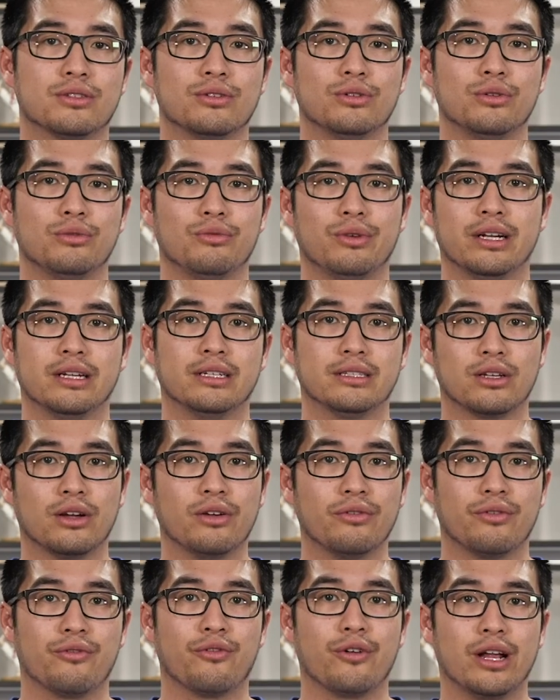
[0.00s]
to when it's
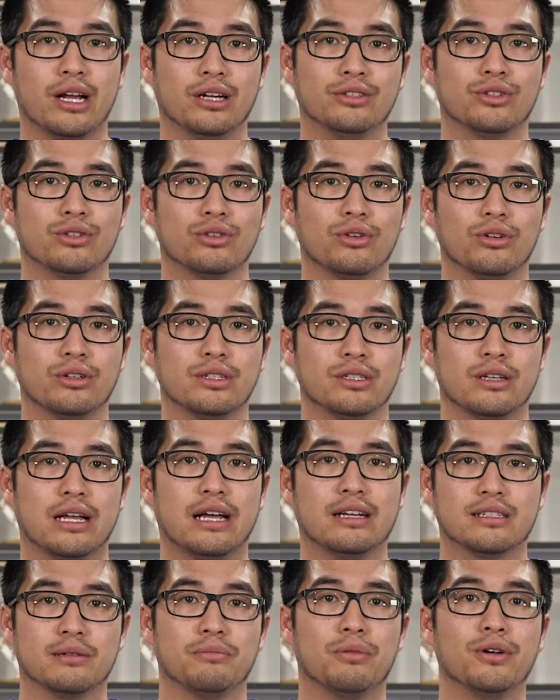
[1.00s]
over $300
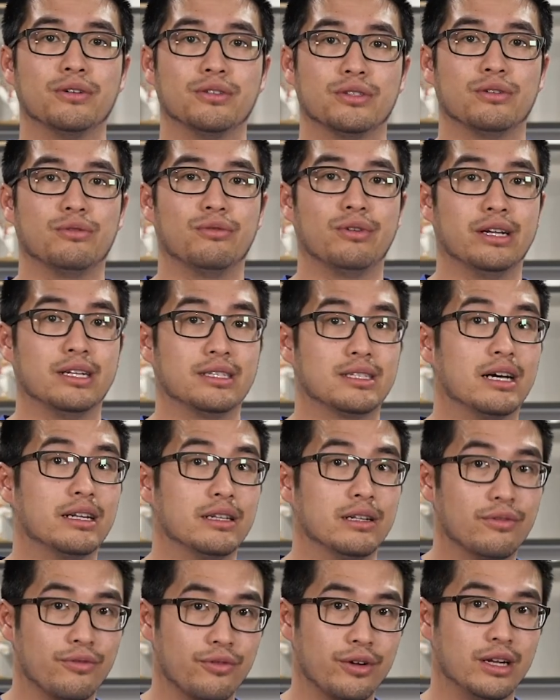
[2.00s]
as opposed to when it's
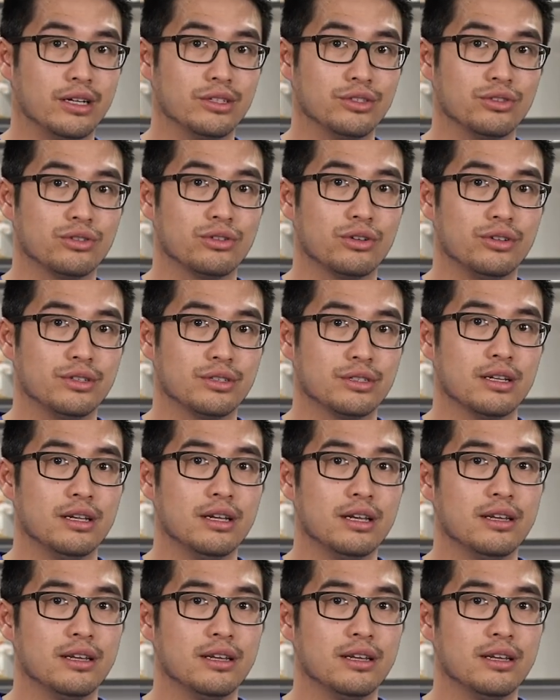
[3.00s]
under $300.